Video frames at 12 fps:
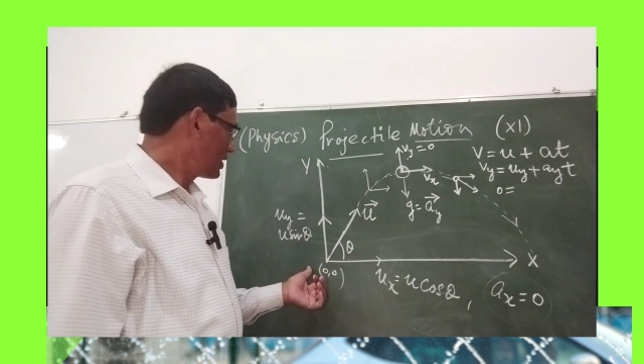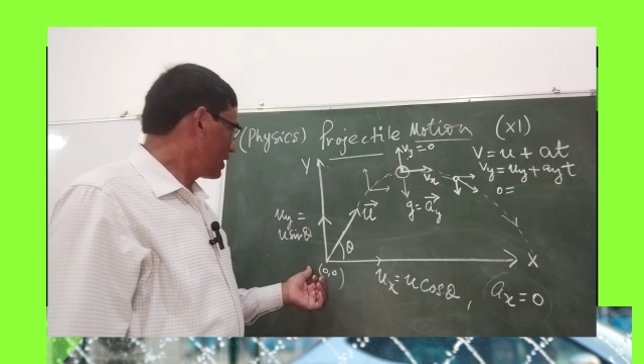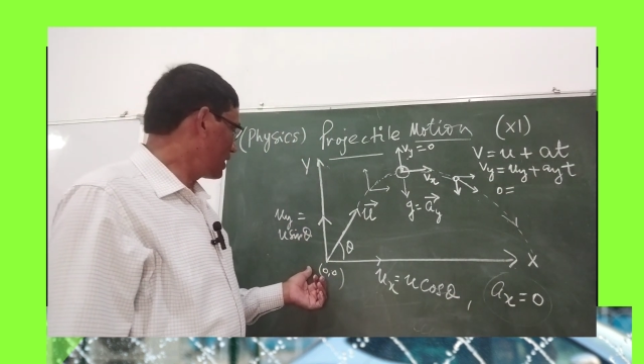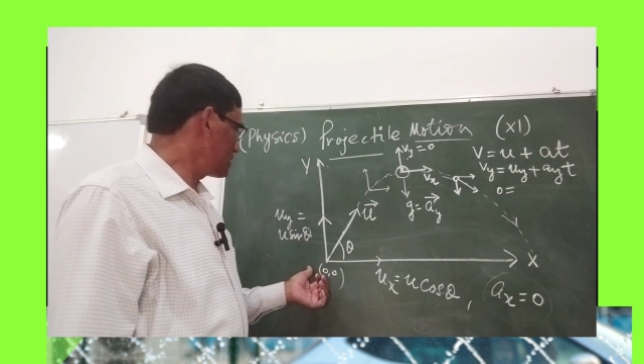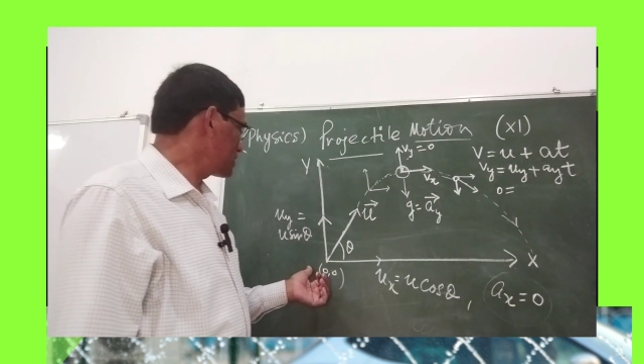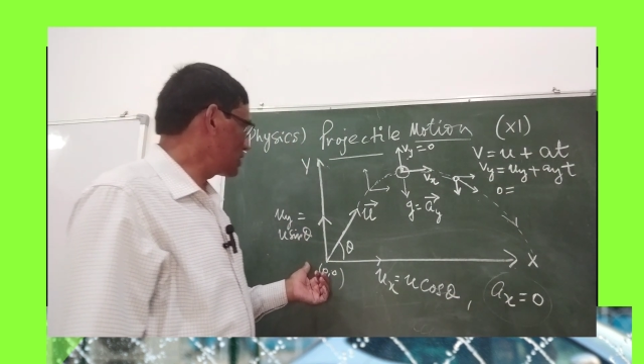
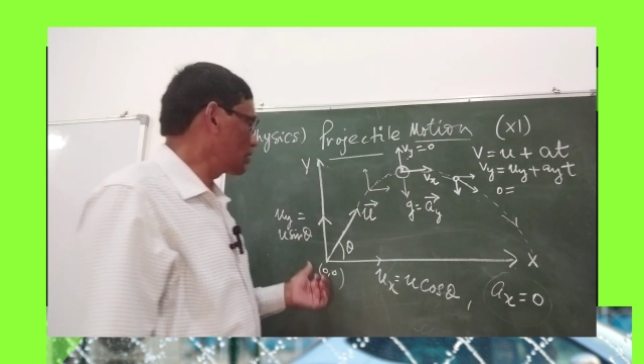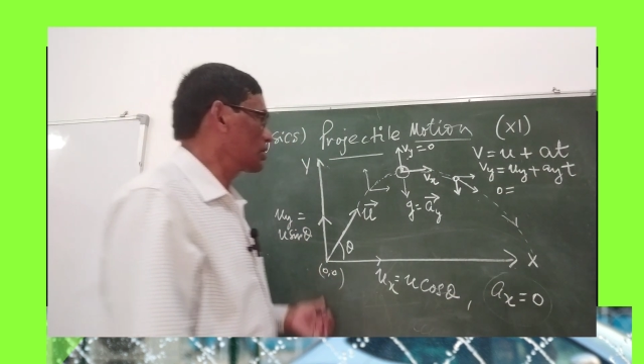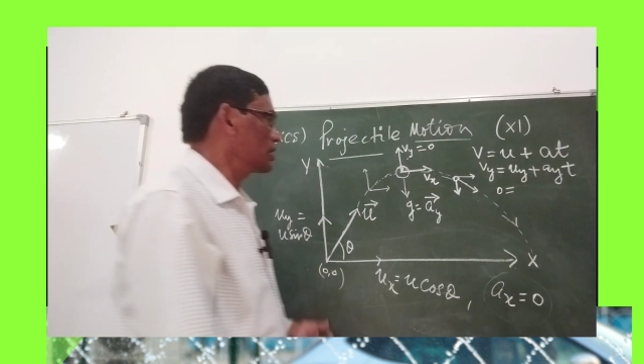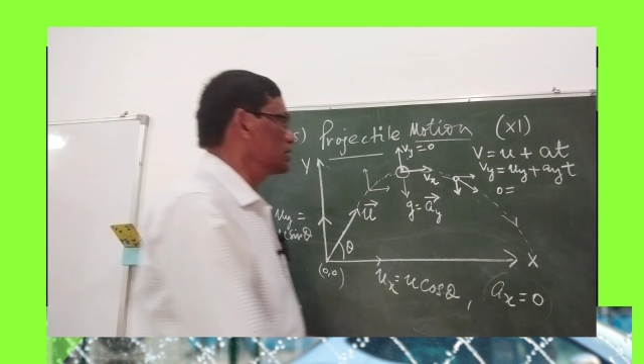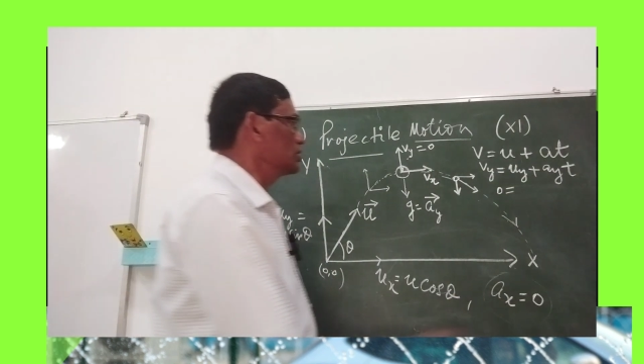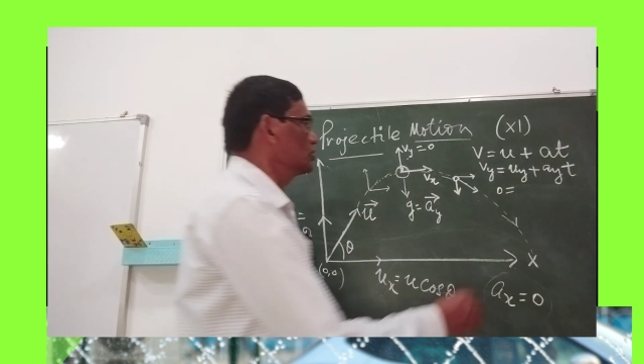Is
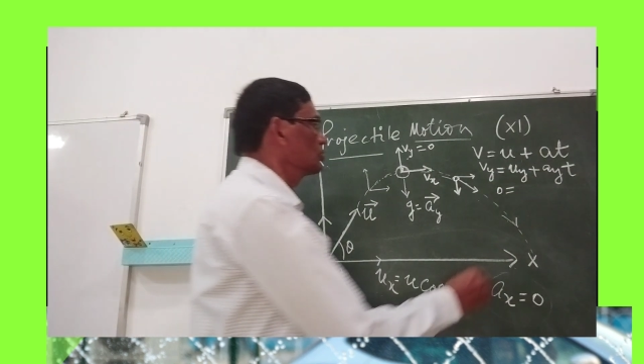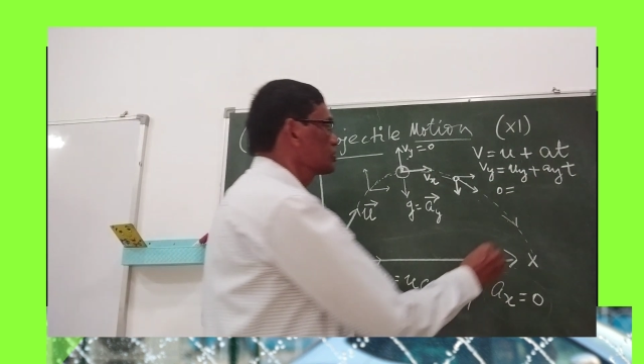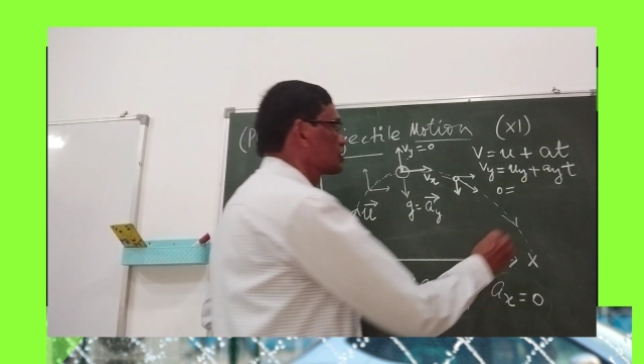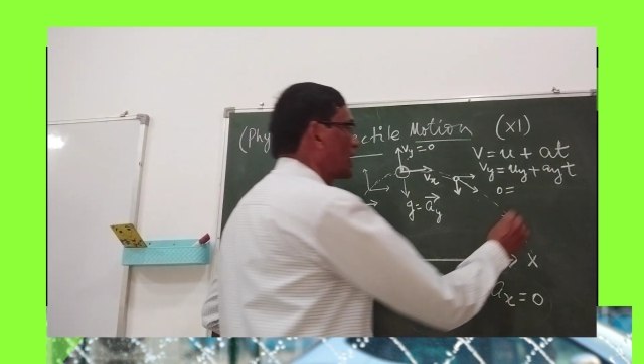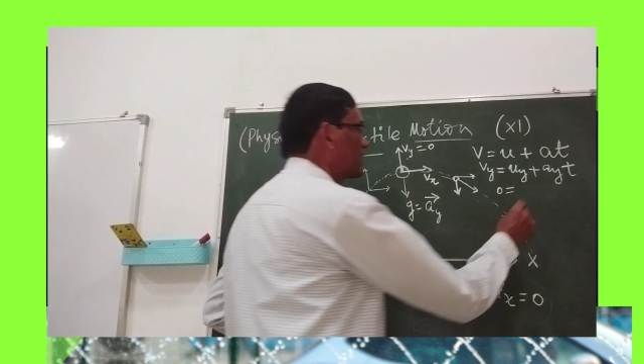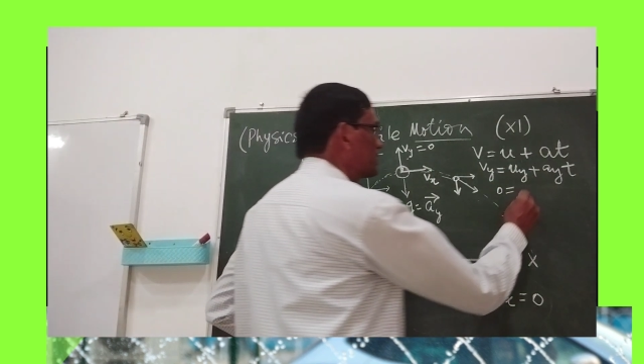your U
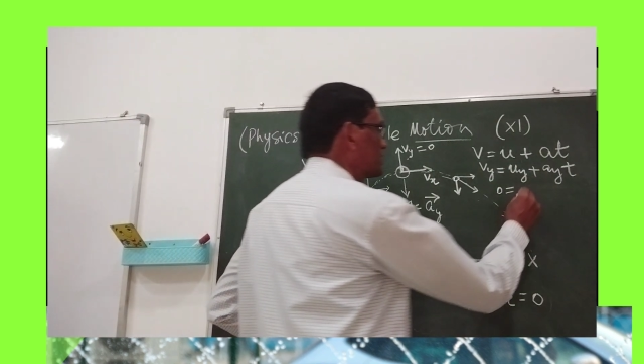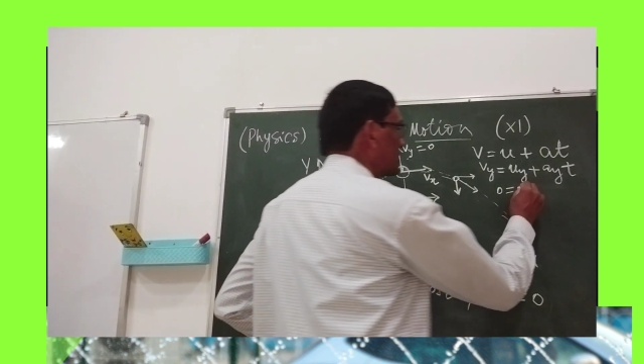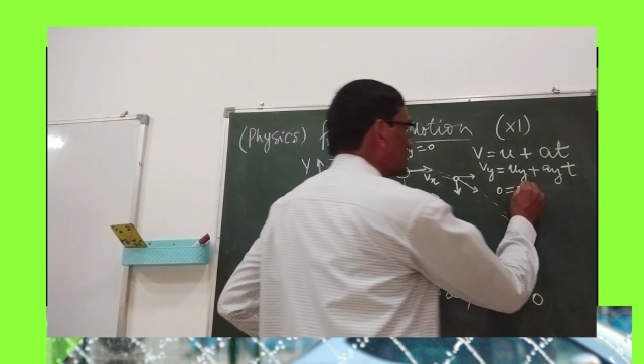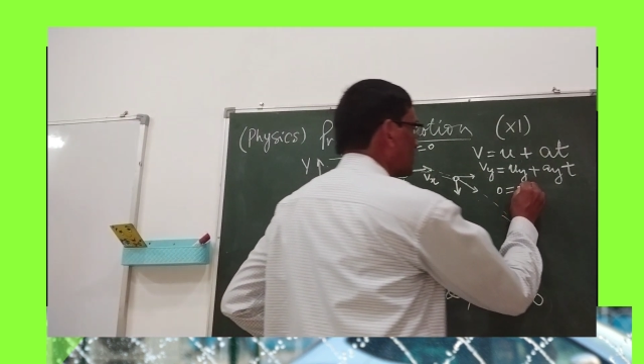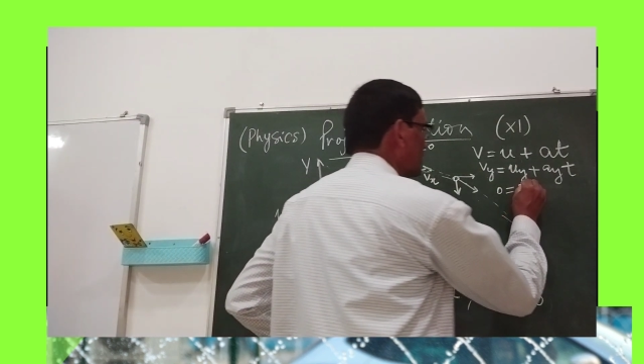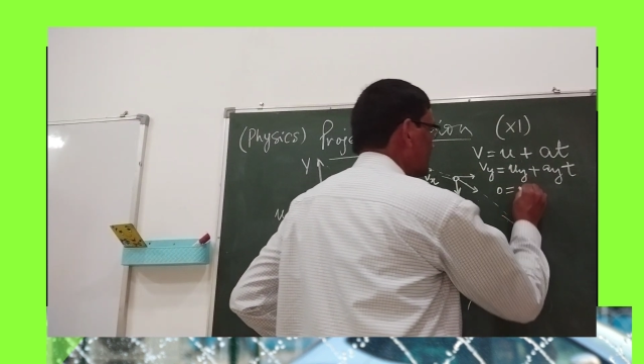sin
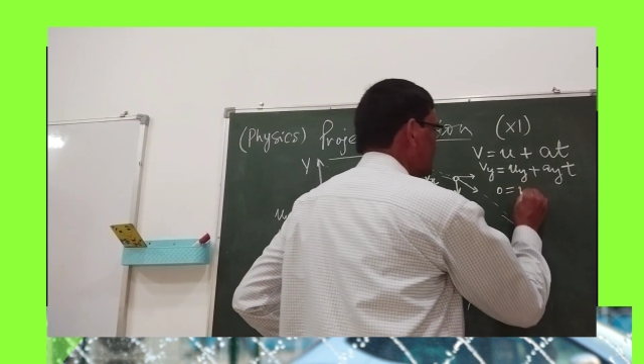theta.